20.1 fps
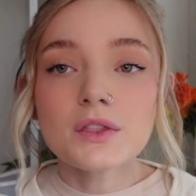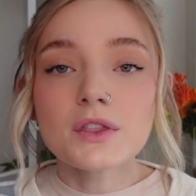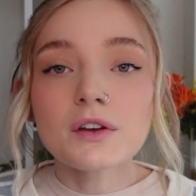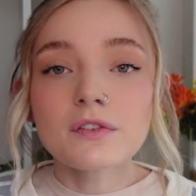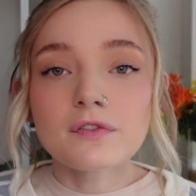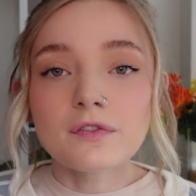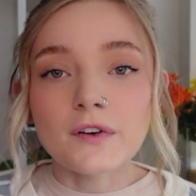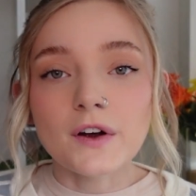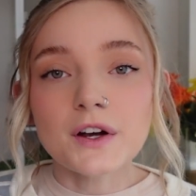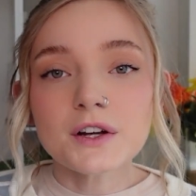
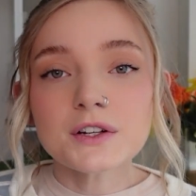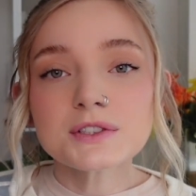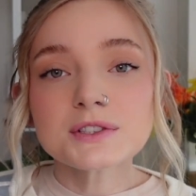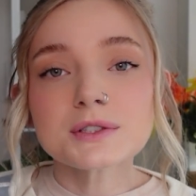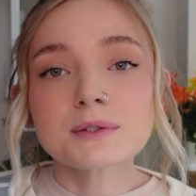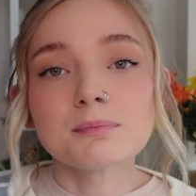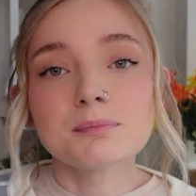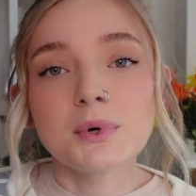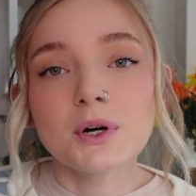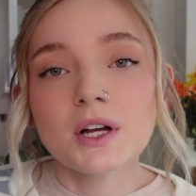The
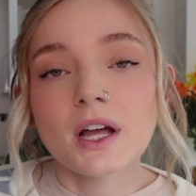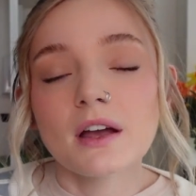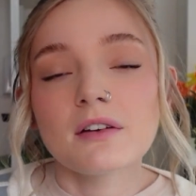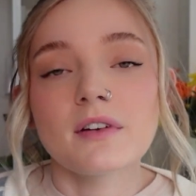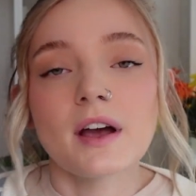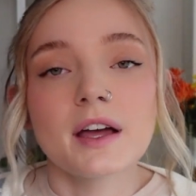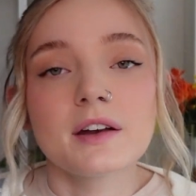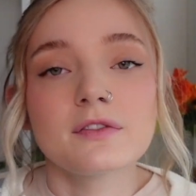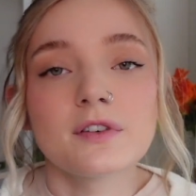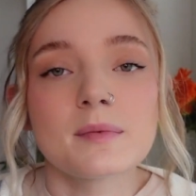first book I
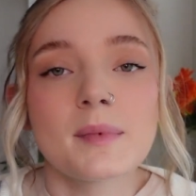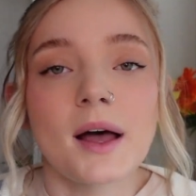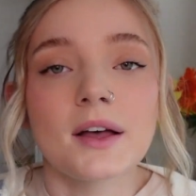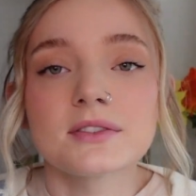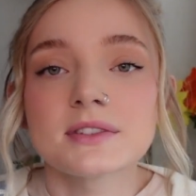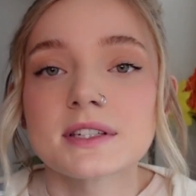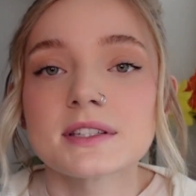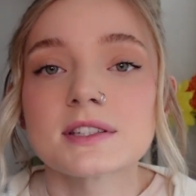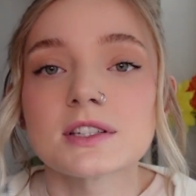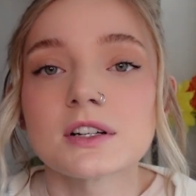read from
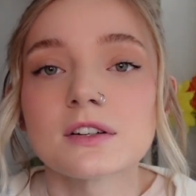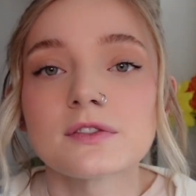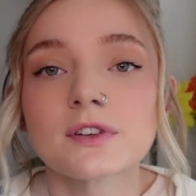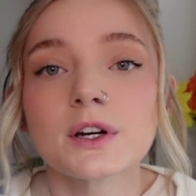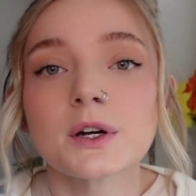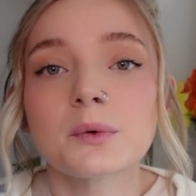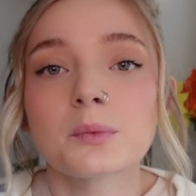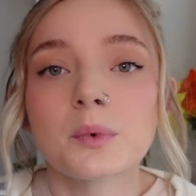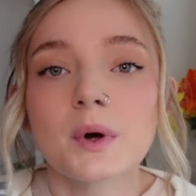Elsie Silver